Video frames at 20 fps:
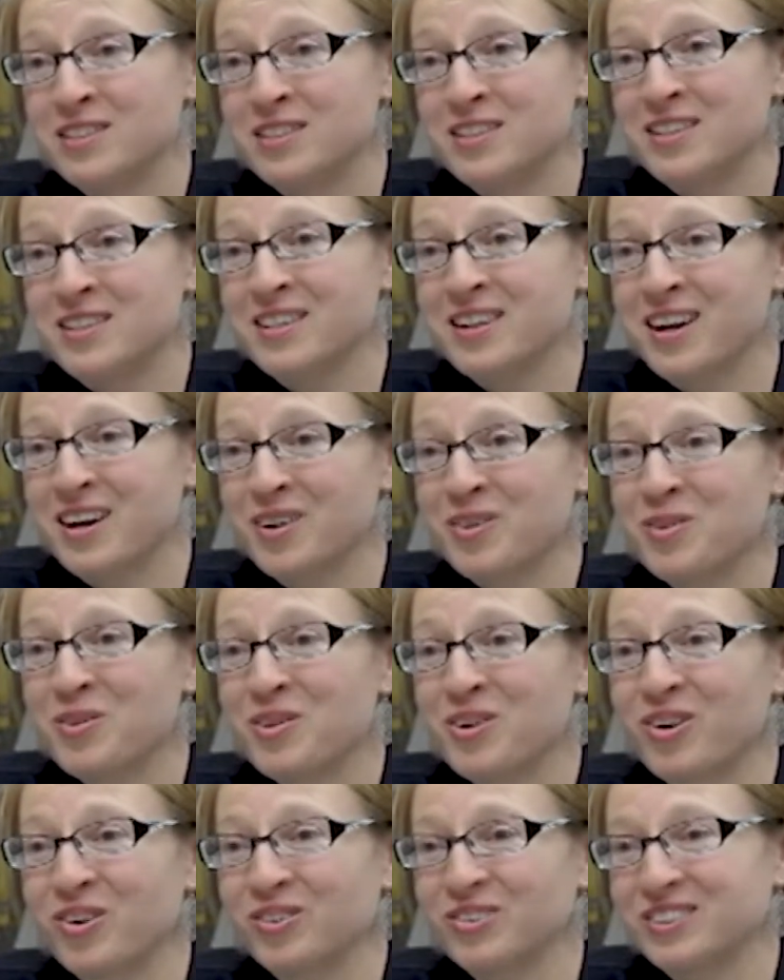tea, and hot
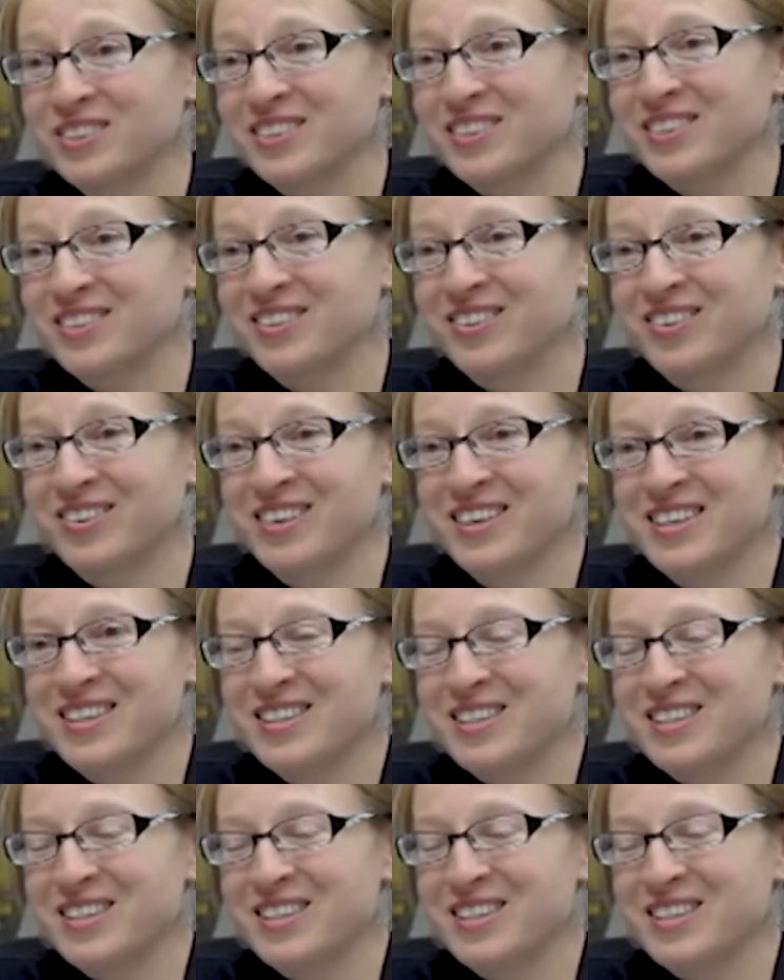cocoa, so